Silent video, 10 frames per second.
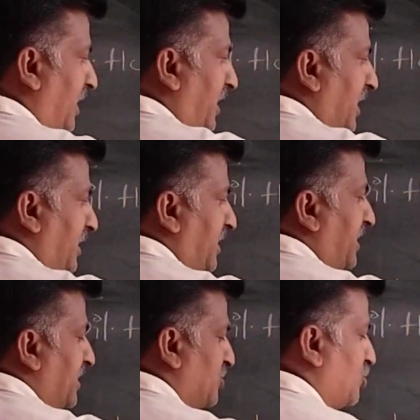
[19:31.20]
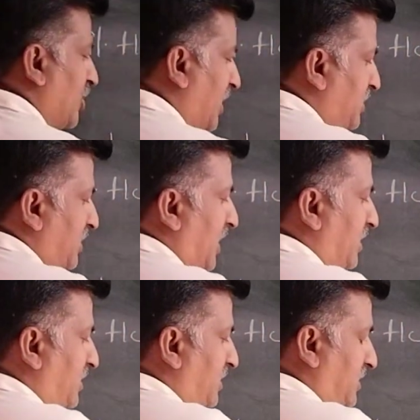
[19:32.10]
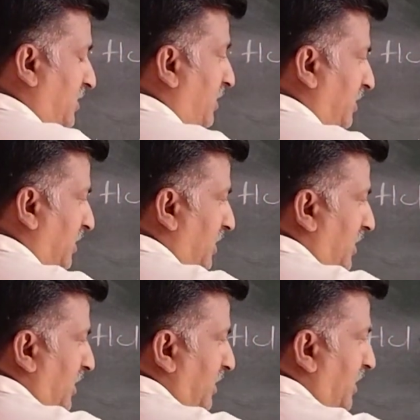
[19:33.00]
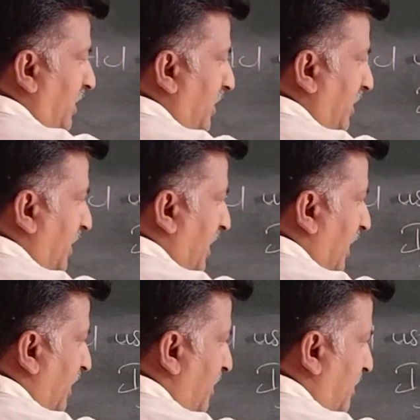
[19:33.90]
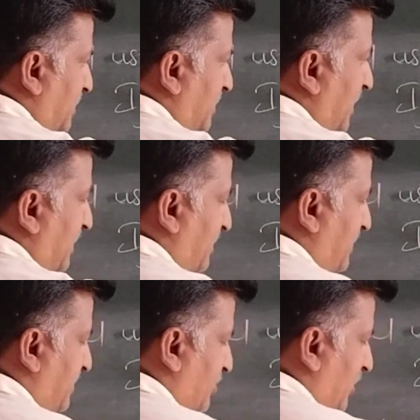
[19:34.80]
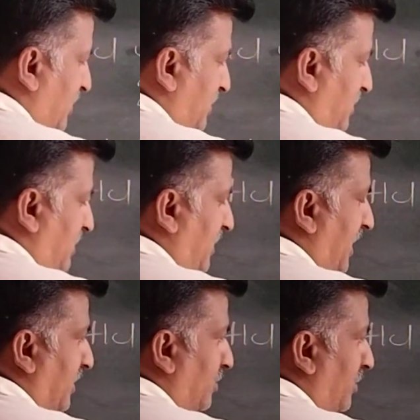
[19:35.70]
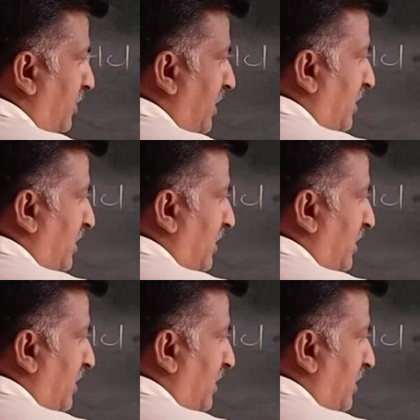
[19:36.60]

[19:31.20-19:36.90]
they get discharged at the the cations gets discharged at the cathode